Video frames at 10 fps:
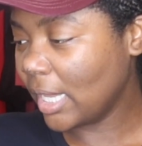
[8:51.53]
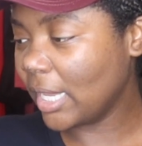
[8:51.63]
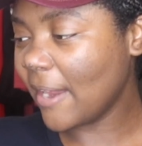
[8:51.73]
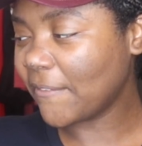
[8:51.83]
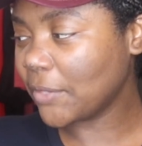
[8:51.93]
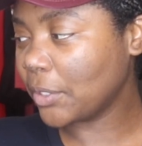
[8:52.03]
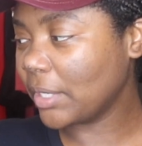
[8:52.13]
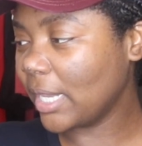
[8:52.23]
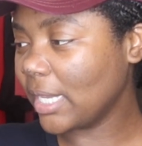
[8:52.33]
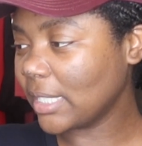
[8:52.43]
And after two
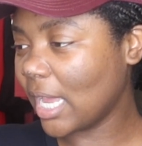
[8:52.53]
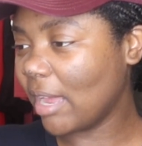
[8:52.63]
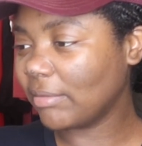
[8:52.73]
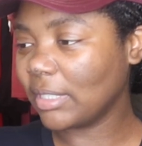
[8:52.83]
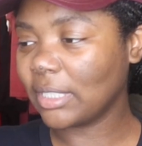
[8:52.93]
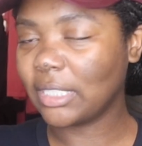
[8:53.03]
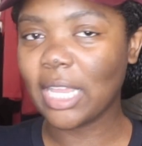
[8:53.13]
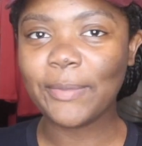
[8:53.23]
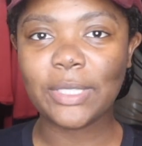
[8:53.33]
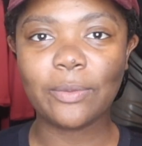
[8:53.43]
days, I have. She
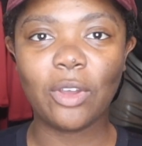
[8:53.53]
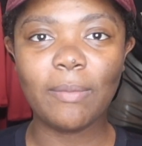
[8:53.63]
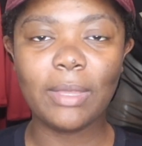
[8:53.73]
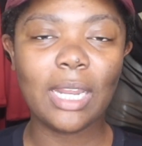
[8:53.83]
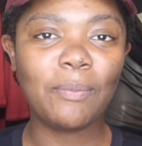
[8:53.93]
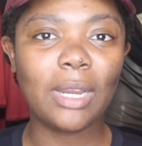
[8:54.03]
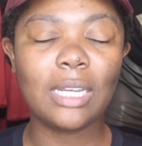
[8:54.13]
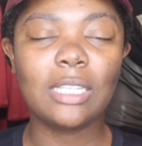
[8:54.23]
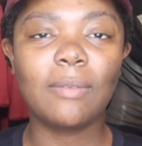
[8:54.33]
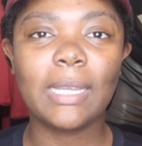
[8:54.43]
gave me some ointment. I
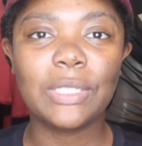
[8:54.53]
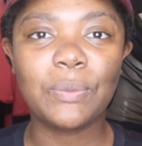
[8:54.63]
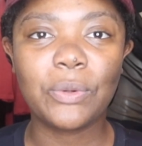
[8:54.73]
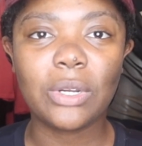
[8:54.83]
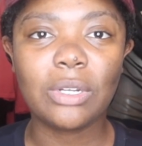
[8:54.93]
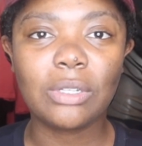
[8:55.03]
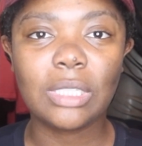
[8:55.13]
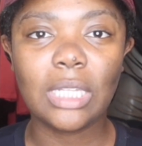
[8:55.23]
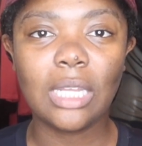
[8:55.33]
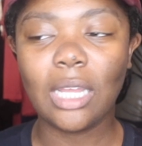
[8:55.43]
probably need to go buy some more
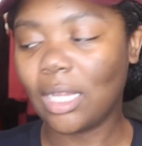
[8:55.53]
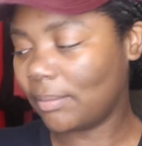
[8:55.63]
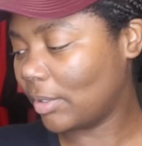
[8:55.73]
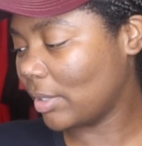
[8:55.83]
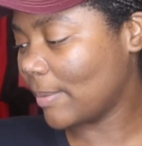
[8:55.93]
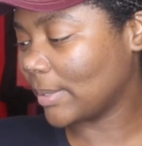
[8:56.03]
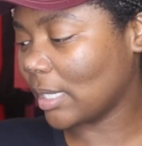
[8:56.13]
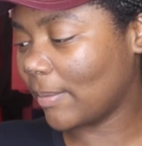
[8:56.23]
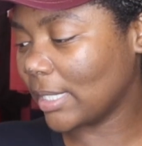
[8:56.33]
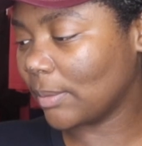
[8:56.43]
on um on
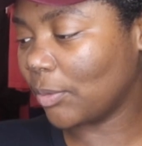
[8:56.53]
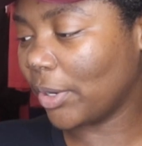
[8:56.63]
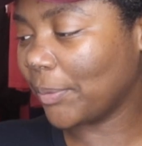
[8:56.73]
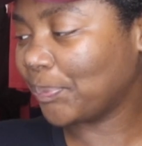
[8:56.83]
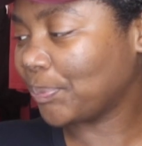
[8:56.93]
Amazon. Buy some more.